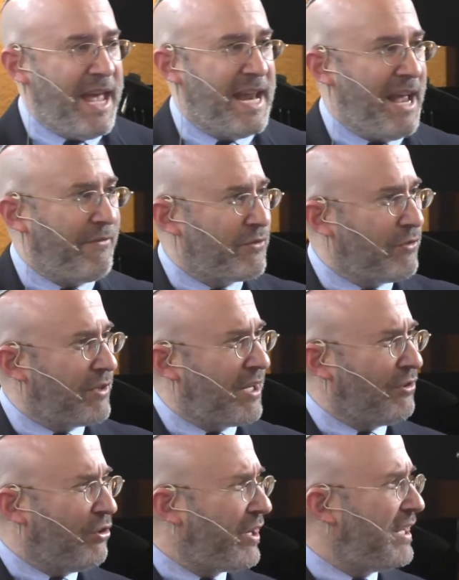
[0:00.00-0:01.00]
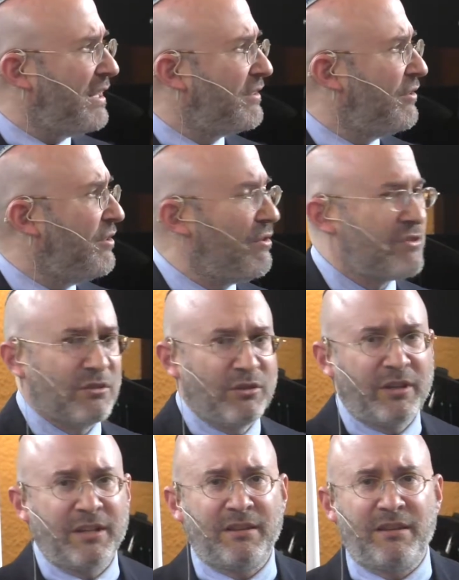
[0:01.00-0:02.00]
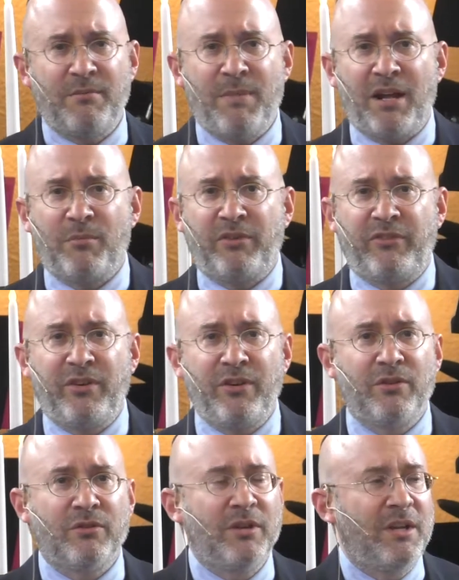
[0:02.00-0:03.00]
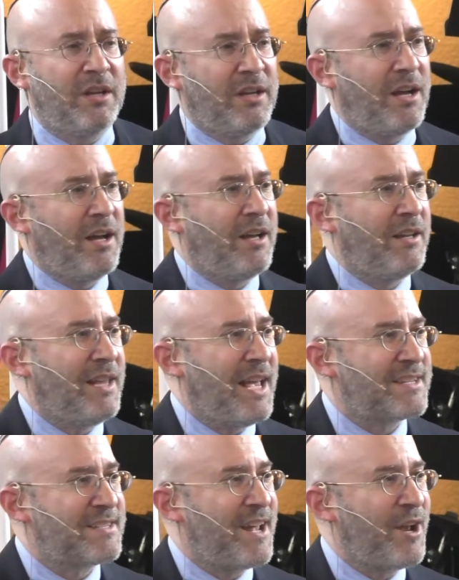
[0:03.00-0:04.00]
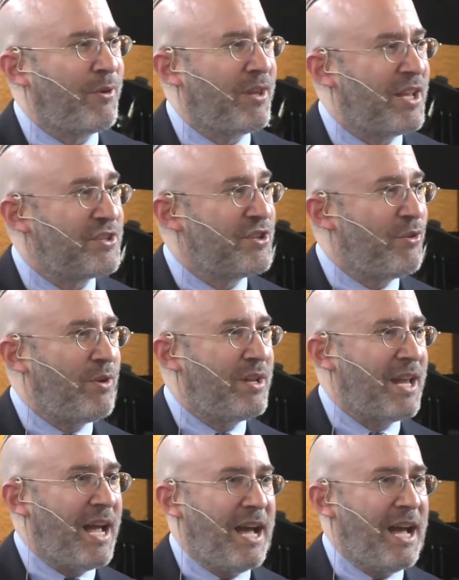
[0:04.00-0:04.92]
And after kind of looking at the notes and looking at the amount of material last night, I realized, you know what,